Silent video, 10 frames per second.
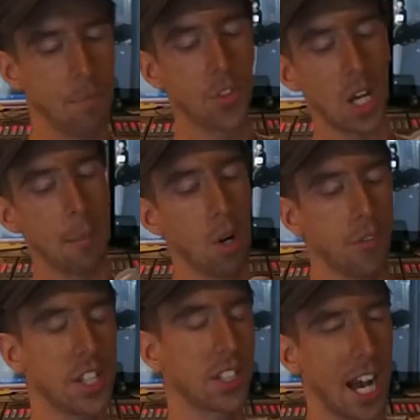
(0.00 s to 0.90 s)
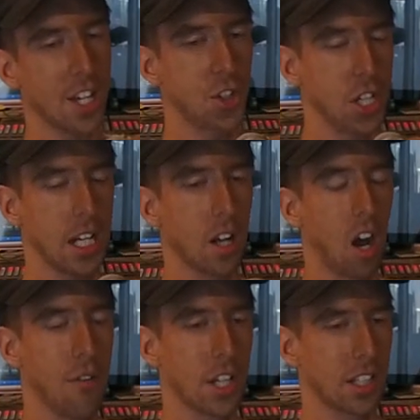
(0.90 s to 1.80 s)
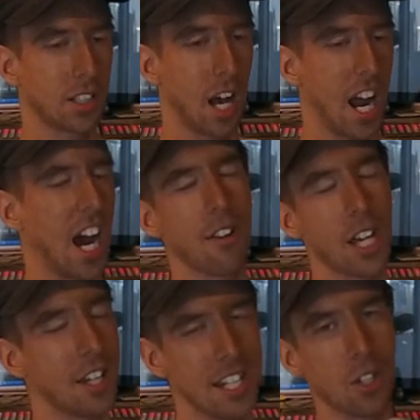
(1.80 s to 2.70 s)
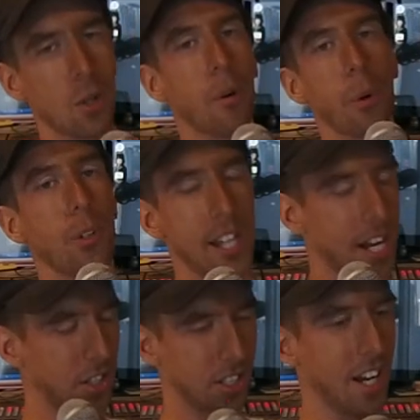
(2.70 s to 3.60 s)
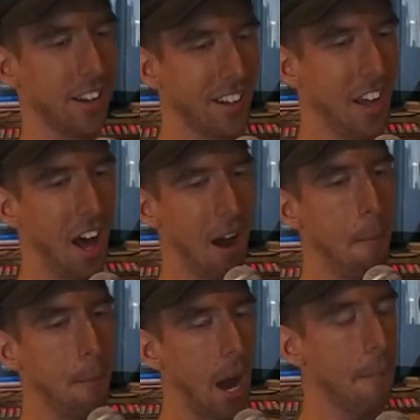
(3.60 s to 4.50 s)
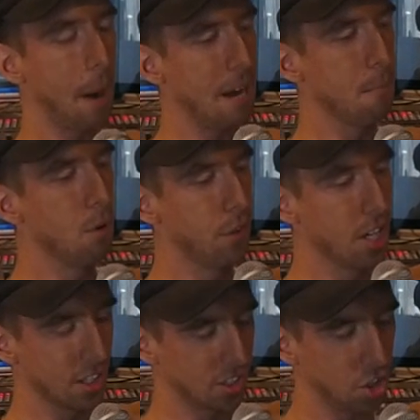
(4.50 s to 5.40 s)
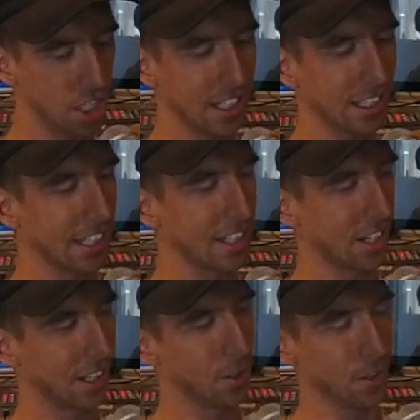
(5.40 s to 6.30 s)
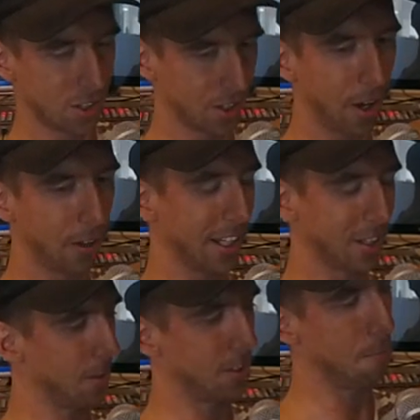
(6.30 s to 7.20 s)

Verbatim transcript: So I moved this guy's shit over to the side. I, I didn't do it rudely. I just kind of, I, I moved it as gently as I could, slowly across the